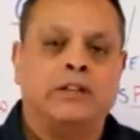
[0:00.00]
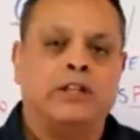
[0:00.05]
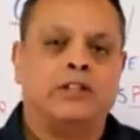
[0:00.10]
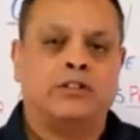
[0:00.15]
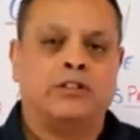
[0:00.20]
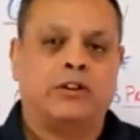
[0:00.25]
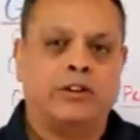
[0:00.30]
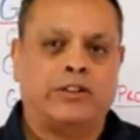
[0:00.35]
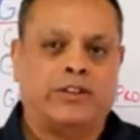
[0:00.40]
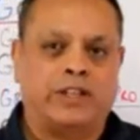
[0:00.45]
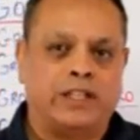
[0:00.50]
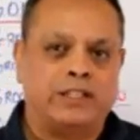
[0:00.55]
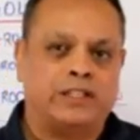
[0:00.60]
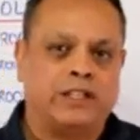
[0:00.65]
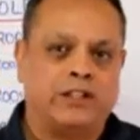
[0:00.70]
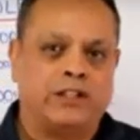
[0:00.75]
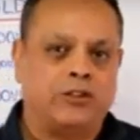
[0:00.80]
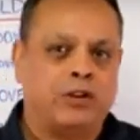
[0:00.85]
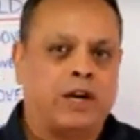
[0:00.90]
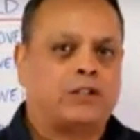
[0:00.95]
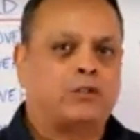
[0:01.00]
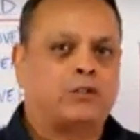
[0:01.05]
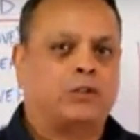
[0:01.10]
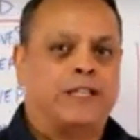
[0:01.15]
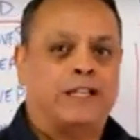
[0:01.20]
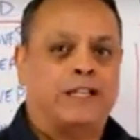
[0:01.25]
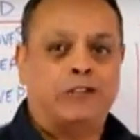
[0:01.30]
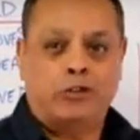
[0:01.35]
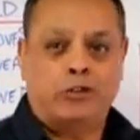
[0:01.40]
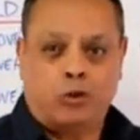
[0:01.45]
These aren't things that you're
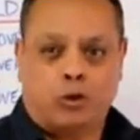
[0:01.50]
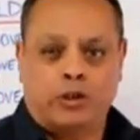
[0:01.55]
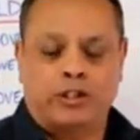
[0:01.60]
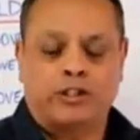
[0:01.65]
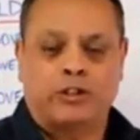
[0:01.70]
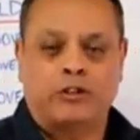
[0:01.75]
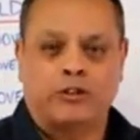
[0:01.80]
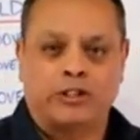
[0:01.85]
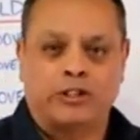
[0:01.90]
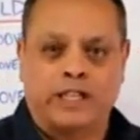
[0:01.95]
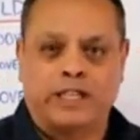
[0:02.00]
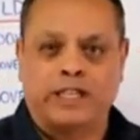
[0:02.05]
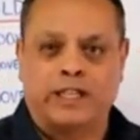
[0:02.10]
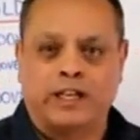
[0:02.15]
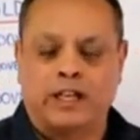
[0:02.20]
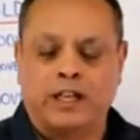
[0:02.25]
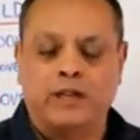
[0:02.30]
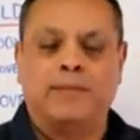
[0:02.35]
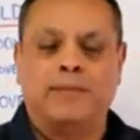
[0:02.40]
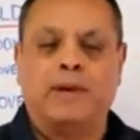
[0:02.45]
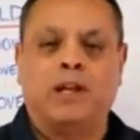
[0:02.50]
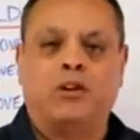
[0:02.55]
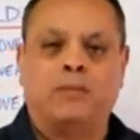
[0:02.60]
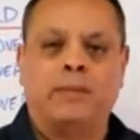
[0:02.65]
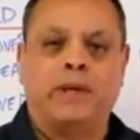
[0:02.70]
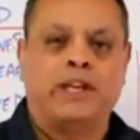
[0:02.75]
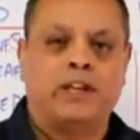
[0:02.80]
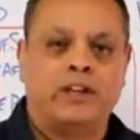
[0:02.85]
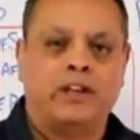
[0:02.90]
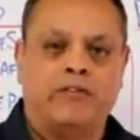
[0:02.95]
actually endorsing or sending an email or
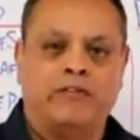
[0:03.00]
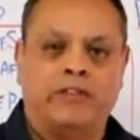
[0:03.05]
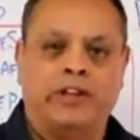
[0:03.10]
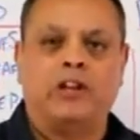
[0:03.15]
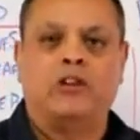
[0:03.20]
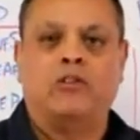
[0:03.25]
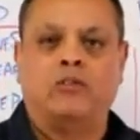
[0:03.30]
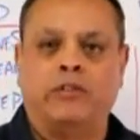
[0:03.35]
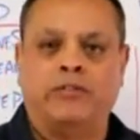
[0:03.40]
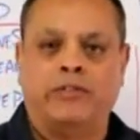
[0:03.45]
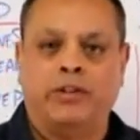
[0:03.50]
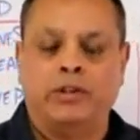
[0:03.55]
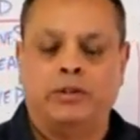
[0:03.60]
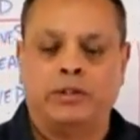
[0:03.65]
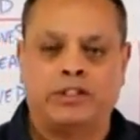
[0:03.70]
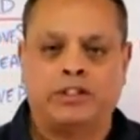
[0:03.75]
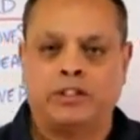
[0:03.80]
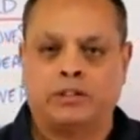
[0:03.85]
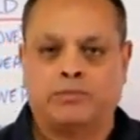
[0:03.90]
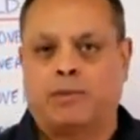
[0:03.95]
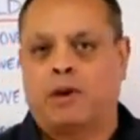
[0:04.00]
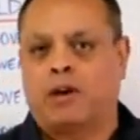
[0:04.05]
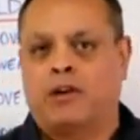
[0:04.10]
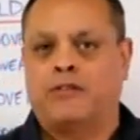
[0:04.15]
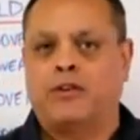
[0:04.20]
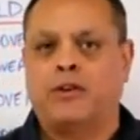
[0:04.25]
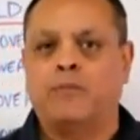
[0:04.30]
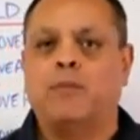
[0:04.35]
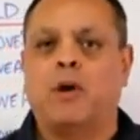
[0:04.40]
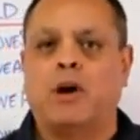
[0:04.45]
making a video review. It's just part
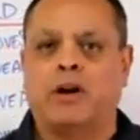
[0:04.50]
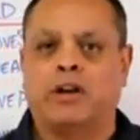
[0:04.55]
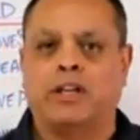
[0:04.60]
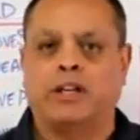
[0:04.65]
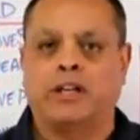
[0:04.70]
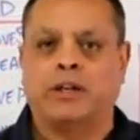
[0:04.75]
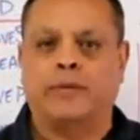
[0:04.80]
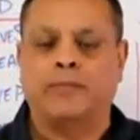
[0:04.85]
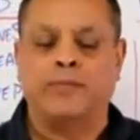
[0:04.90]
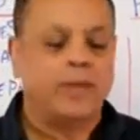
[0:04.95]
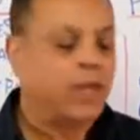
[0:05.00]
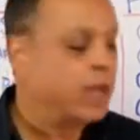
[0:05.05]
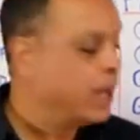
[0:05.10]
of your marketing.